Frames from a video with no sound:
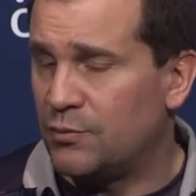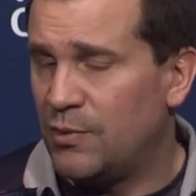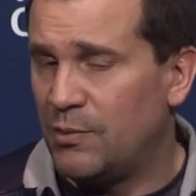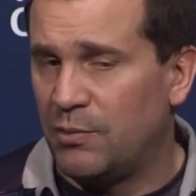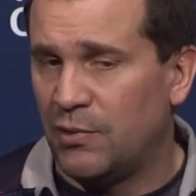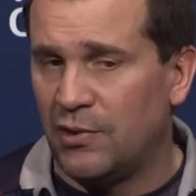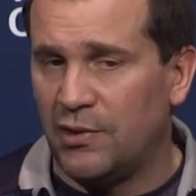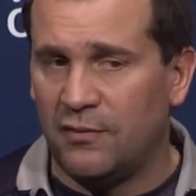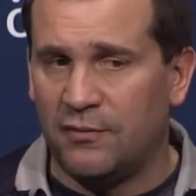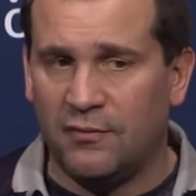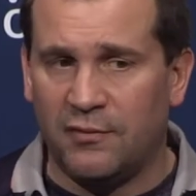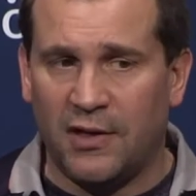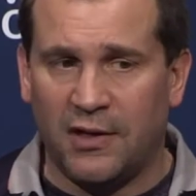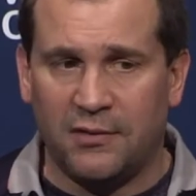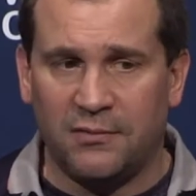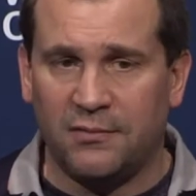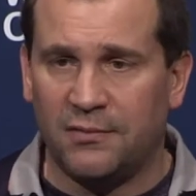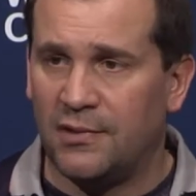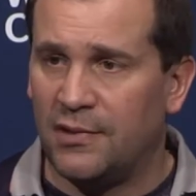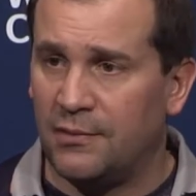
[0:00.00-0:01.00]
we believe that
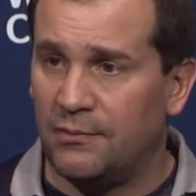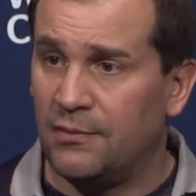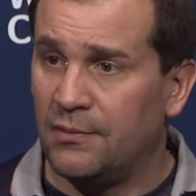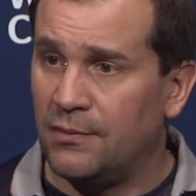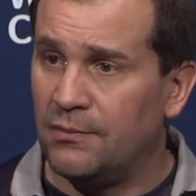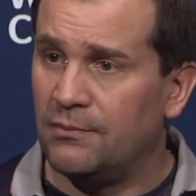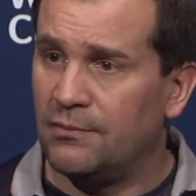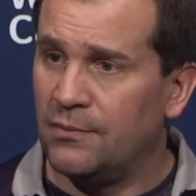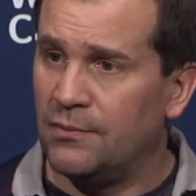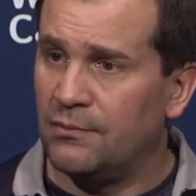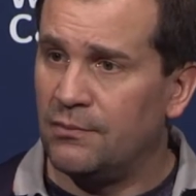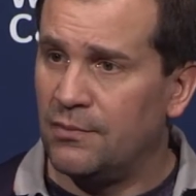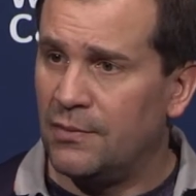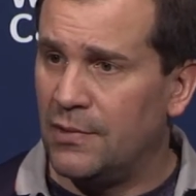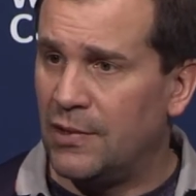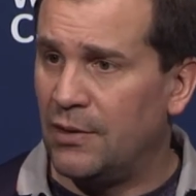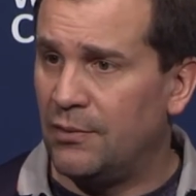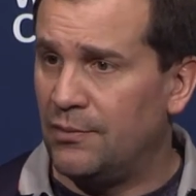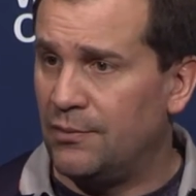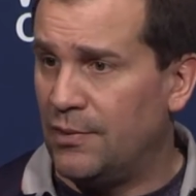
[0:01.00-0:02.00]

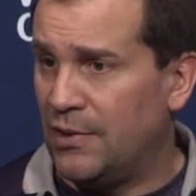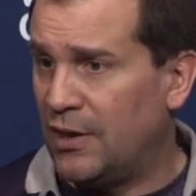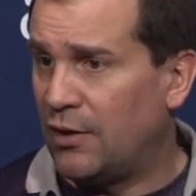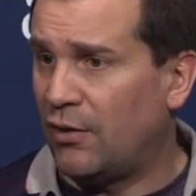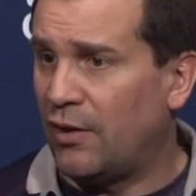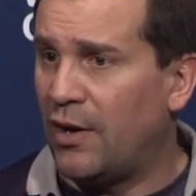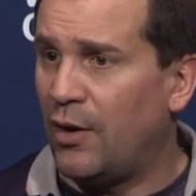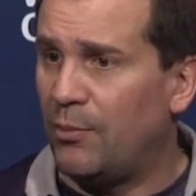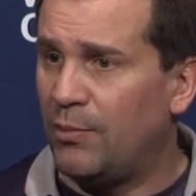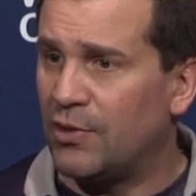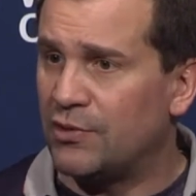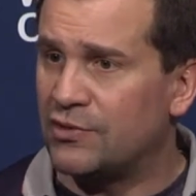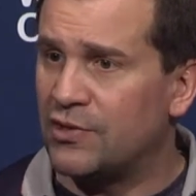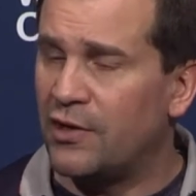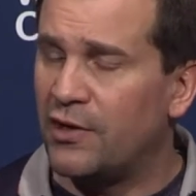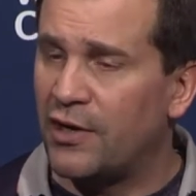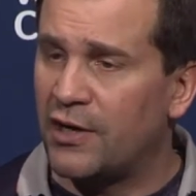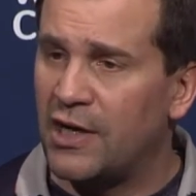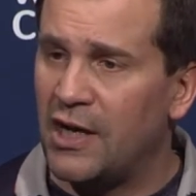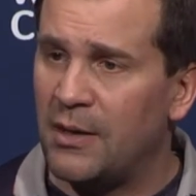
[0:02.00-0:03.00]
it it'll help us
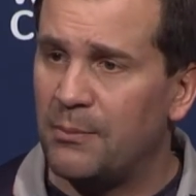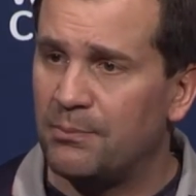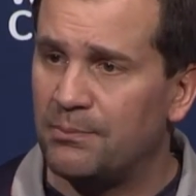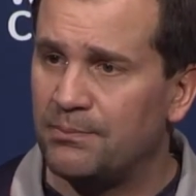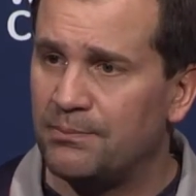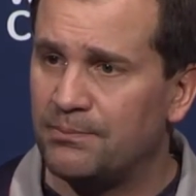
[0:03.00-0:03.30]
in our game.